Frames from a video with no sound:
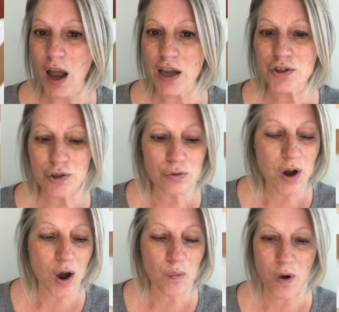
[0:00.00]
I do
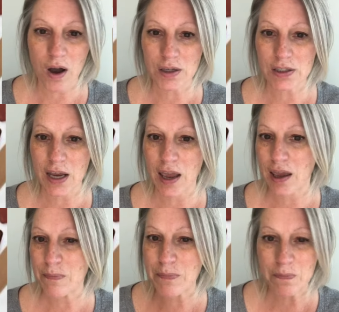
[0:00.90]
not want
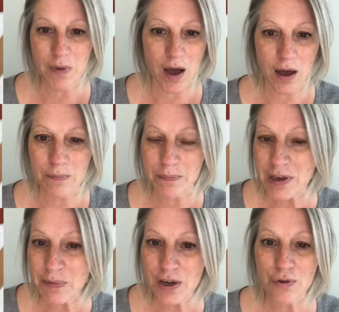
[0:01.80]
a
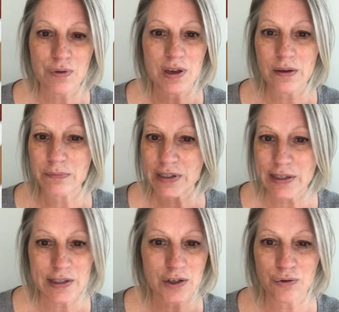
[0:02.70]
BB cream,
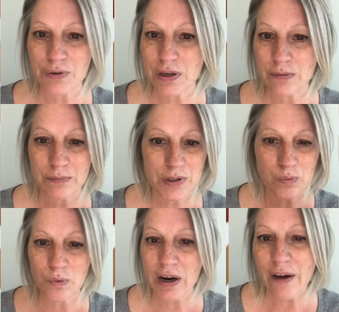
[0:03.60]
CC creams,
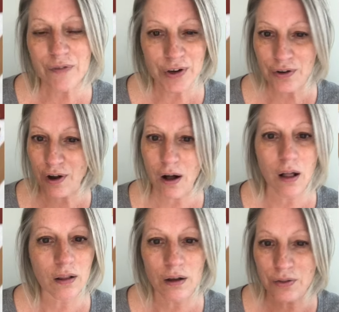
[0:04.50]
whatever you
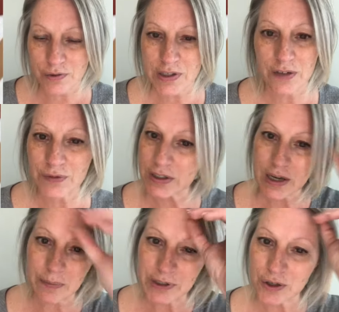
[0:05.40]
call all those different
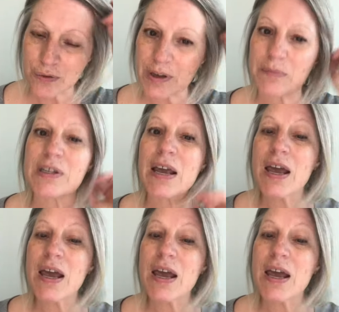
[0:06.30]
types of creams.